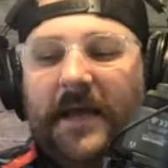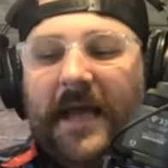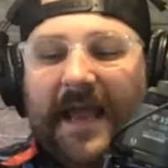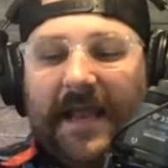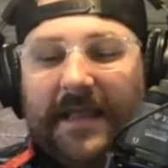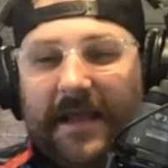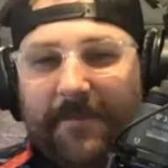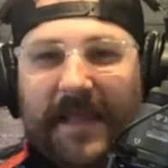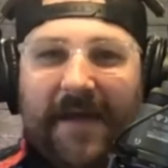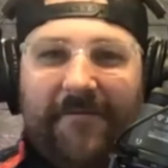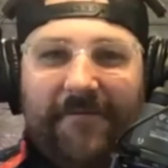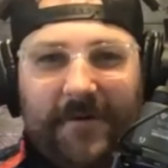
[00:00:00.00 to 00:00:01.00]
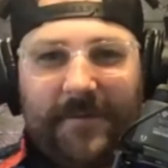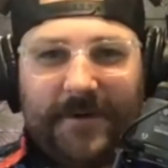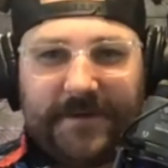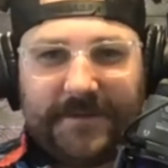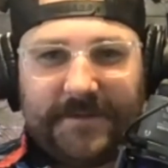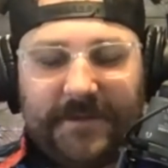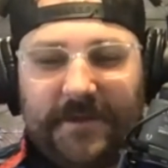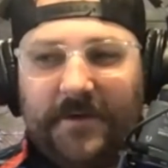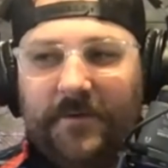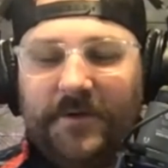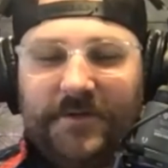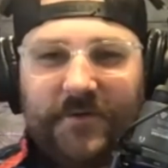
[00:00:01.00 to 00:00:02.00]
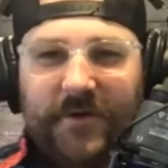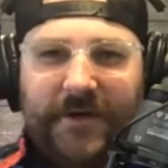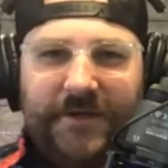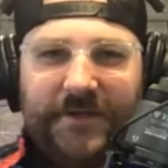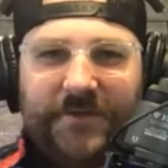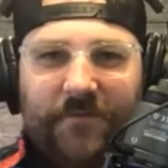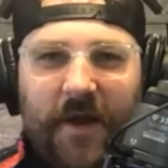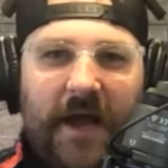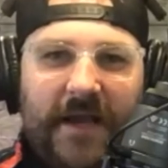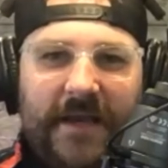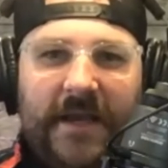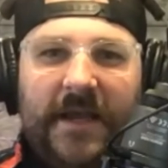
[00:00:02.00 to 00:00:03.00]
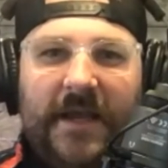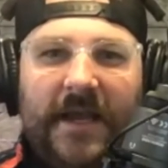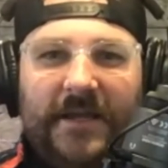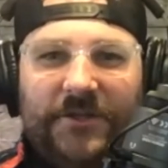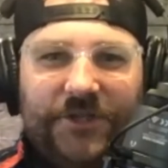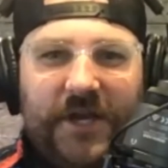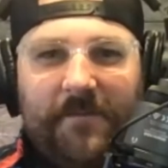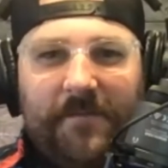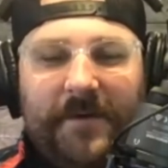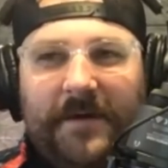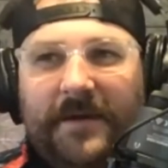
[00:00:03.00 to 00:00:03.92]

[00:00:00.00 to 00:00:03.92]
and I like platformers, which where you just run and jump